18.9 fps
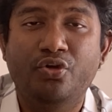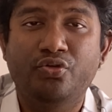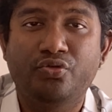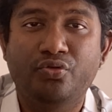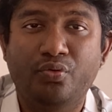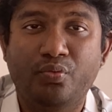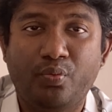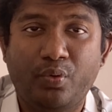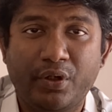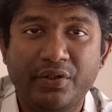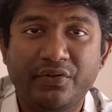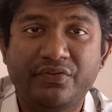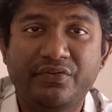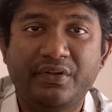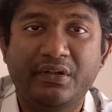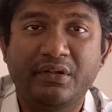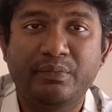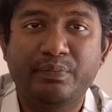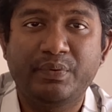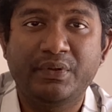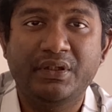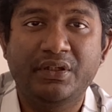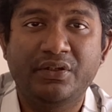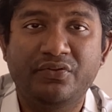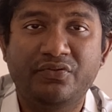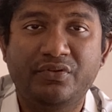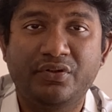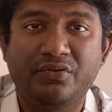So voice
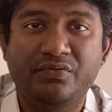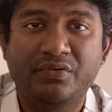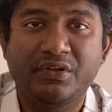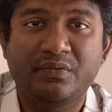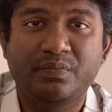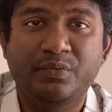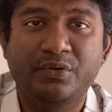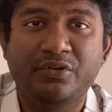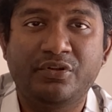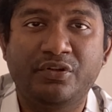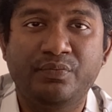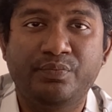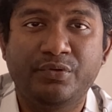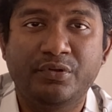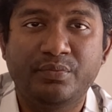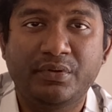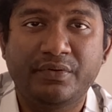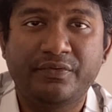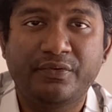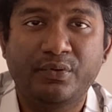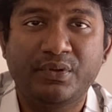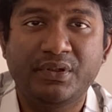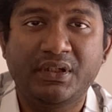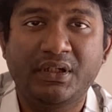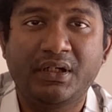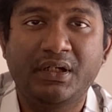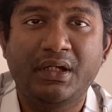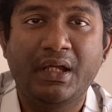therapy is the treatment in
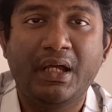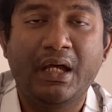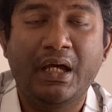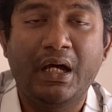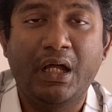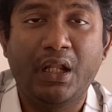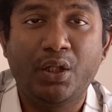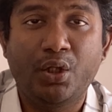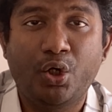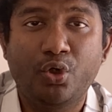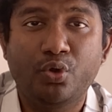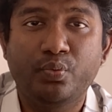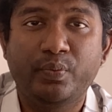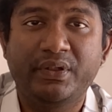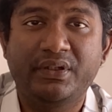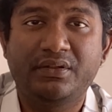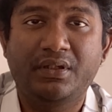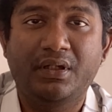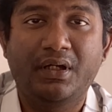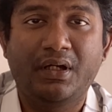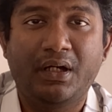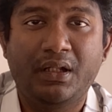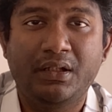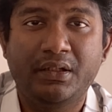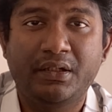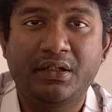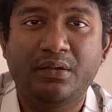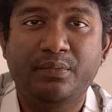puberphonia, along with
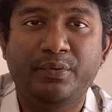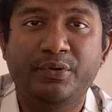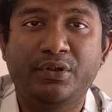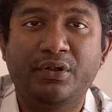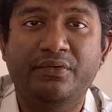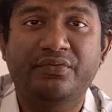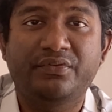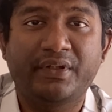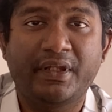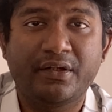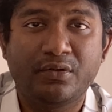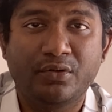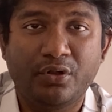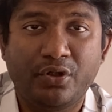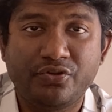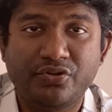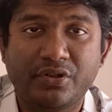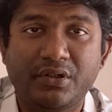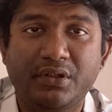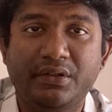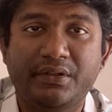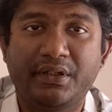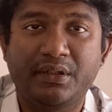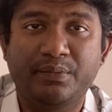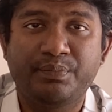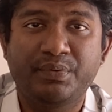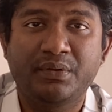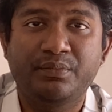a little bit of psychological
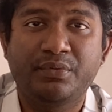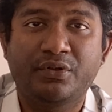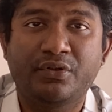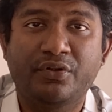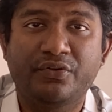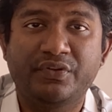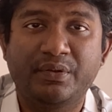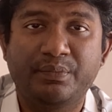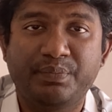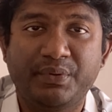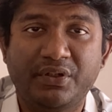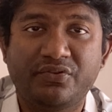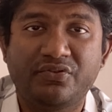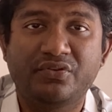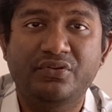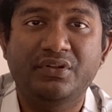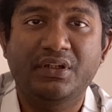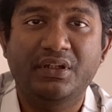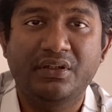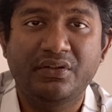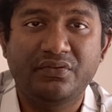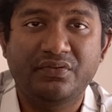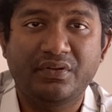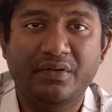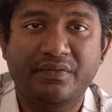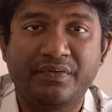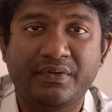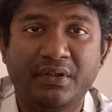therapy, because the patient is
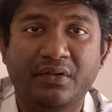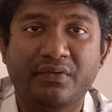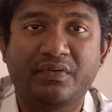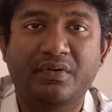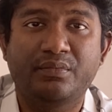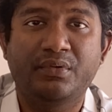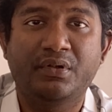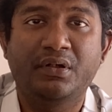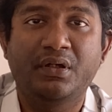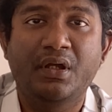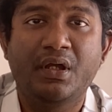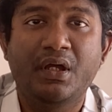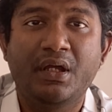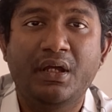suffering from a